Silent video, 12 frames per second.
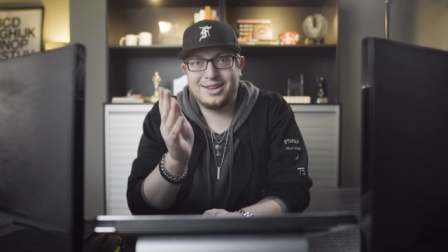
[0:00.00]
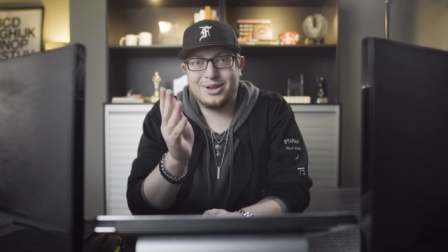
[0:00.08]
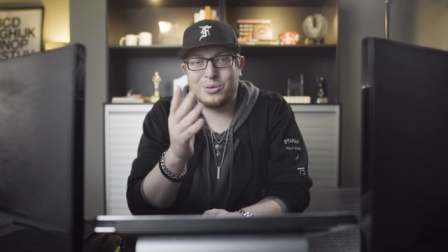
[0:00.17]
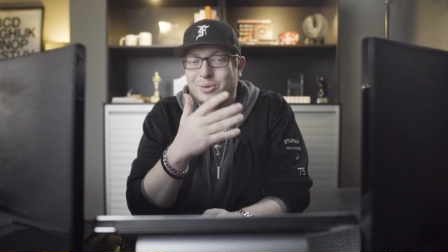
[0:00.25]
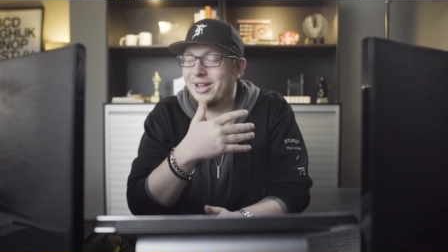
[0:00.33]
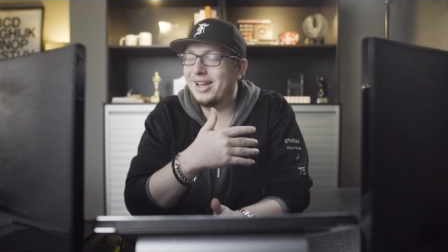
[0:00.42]

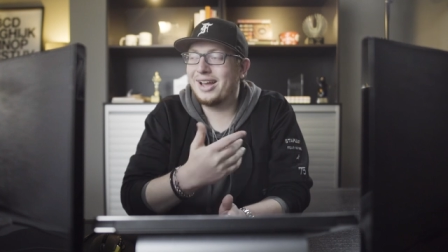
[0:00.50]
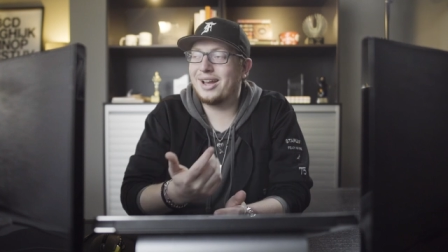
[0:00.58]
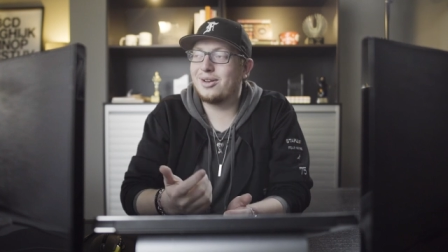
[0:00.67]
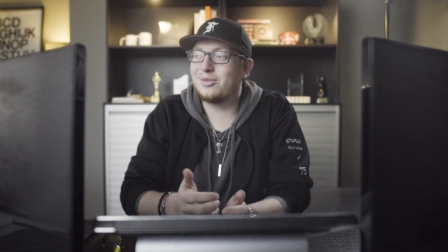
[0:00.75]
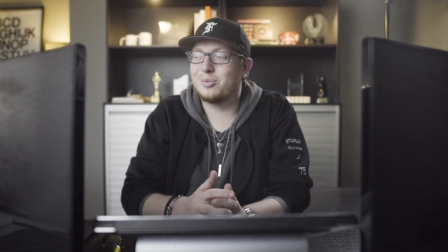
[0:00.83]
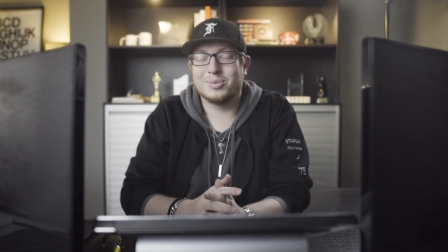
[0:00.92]
We
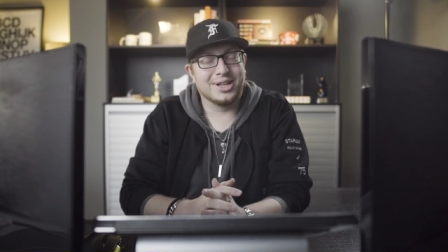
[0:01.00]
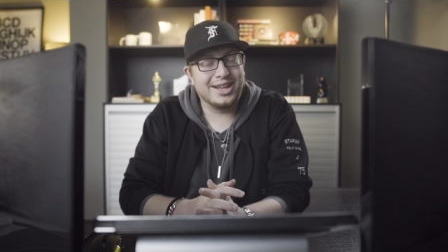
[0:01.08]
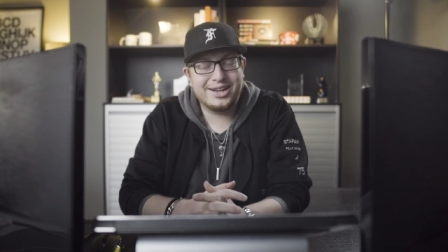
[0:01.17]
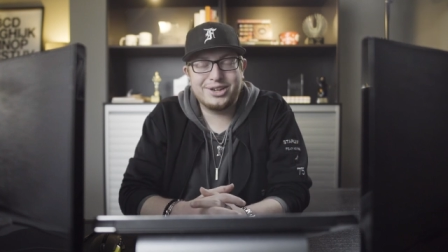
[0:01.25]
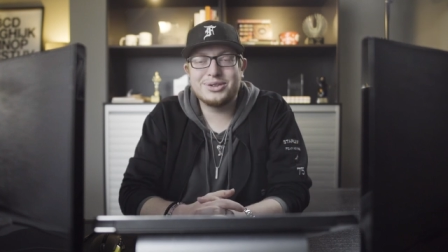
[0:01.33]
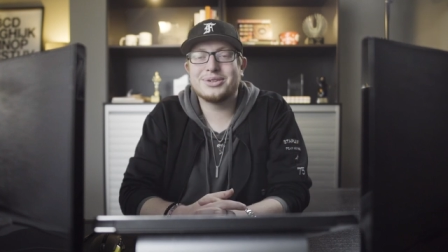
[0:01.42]
have
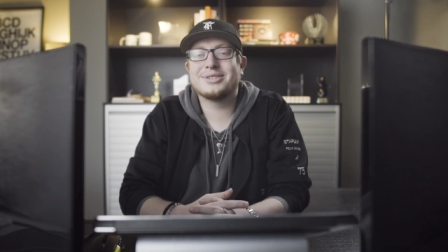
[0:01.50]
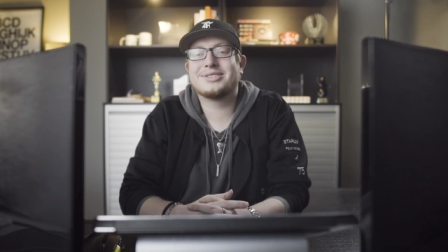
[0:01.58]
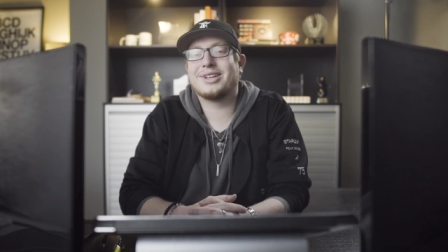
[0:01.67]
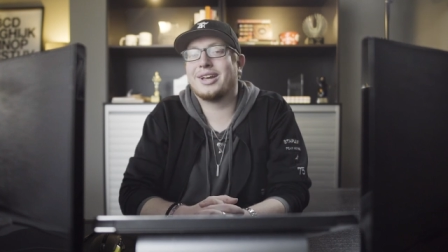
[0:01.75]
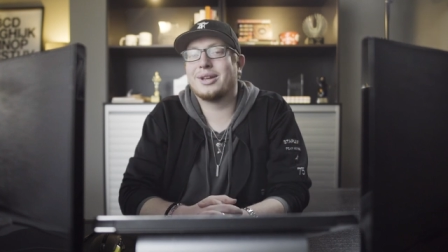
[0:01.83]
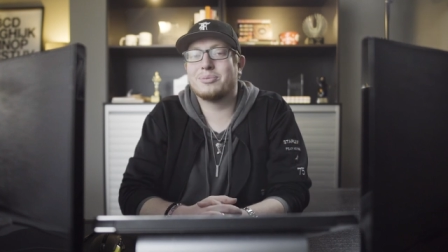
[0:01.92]
millennials
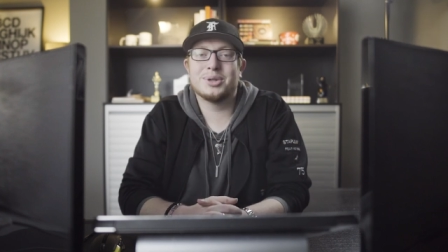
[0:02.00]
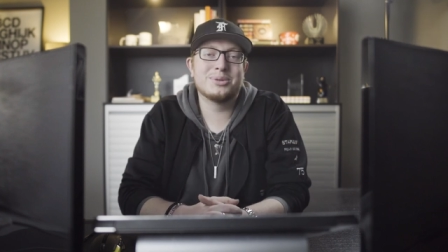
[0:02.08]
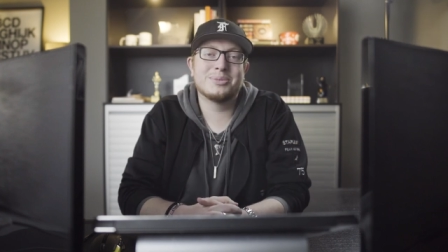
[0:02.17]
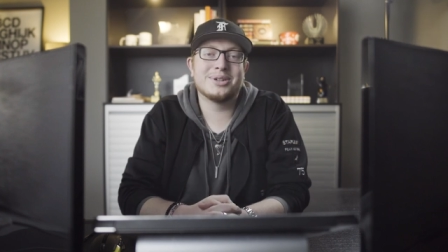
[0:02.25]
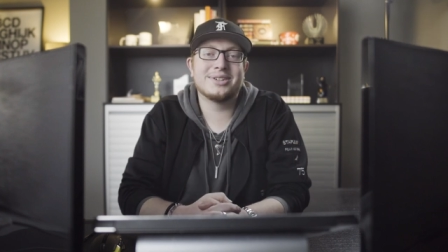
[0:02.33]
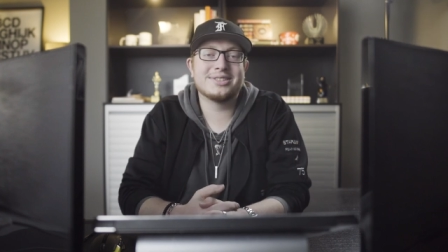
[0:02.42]
and
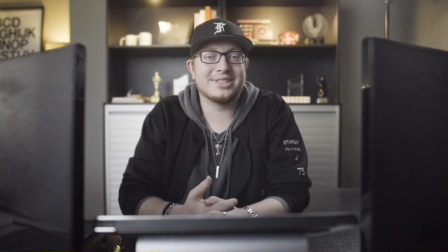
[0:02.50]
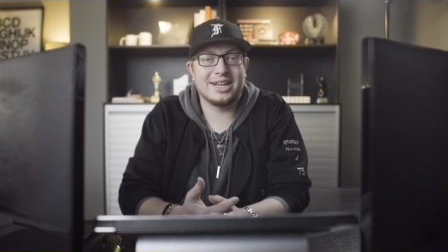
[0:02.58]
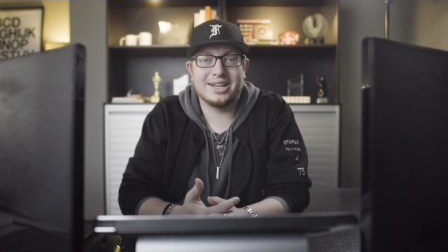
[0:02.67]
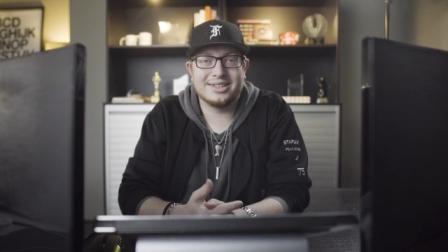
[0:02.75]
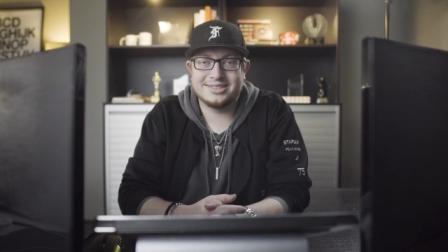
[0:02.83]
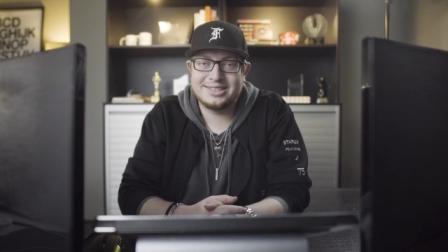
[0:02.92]
boomers
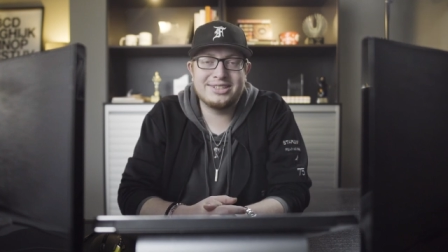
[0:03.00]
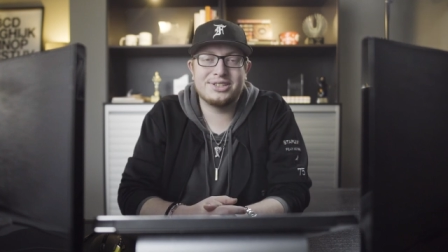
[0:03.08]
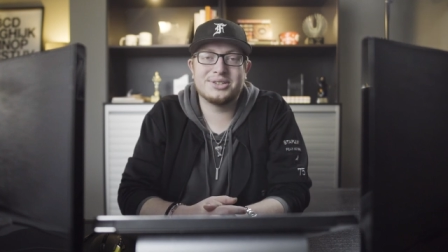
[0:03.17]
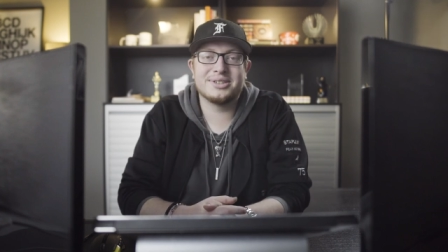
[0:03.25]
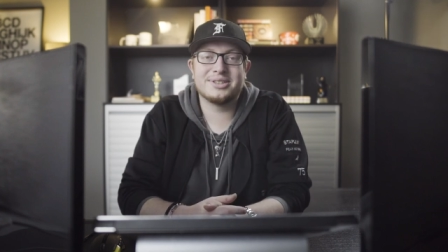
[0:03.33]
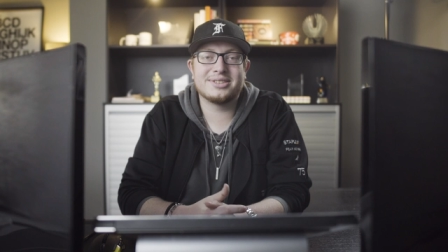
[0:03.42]
and
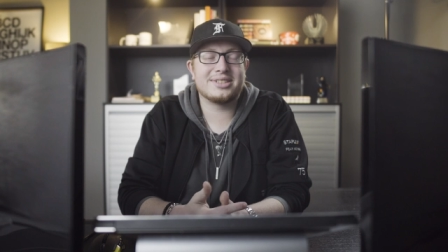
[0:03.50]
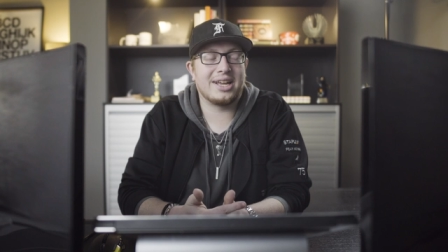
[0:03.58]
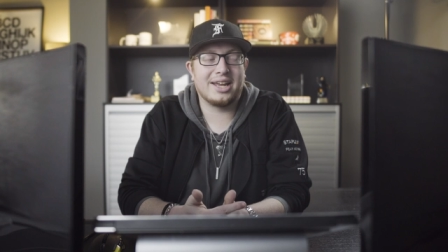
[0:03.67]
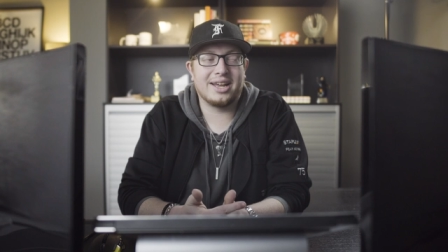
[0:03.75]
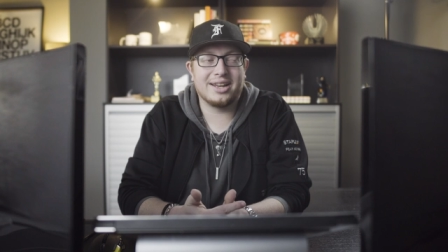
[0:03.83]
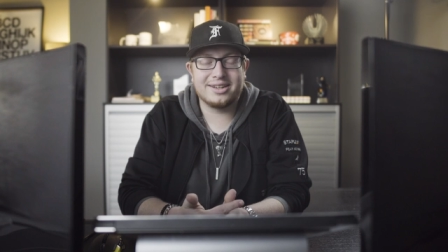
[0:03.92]
seniors
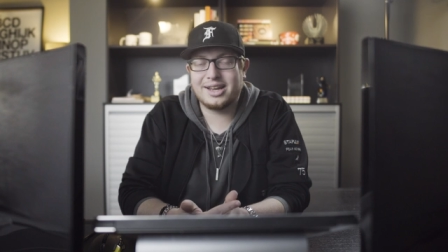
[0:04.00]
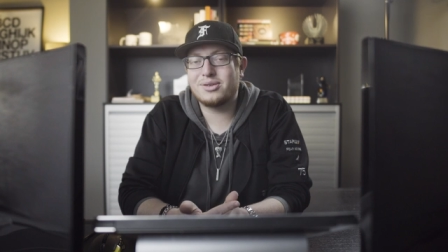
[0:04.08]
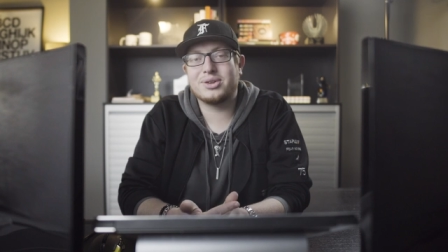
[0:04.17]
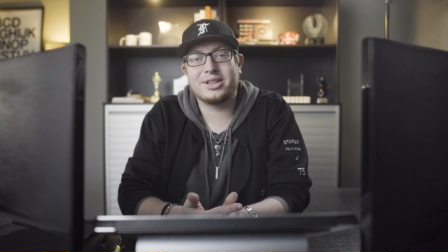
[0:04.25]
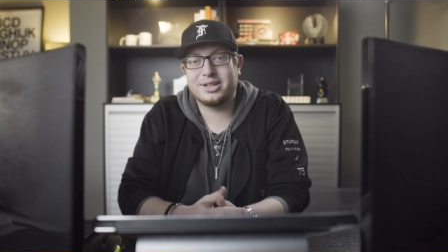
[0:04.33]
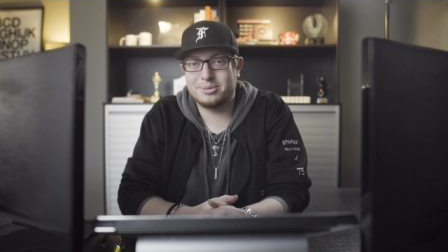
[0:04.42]
and
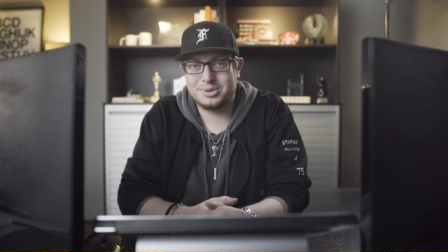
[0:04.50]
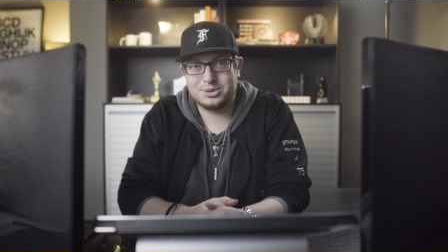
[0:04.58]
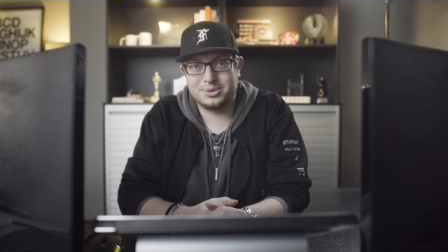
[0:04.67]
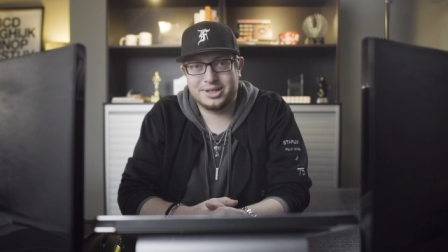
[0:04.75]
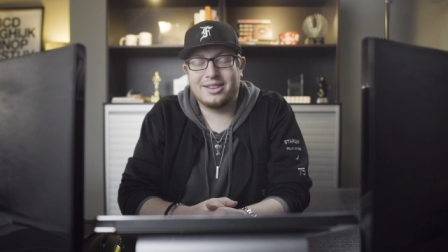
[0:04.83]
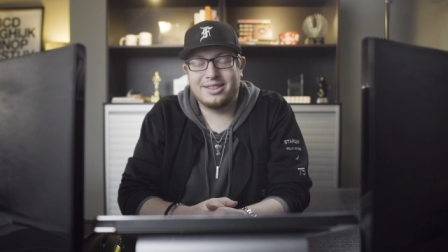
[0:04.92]
everything in
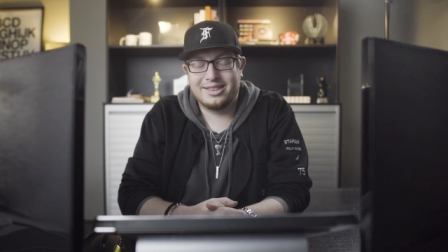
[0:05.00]
between.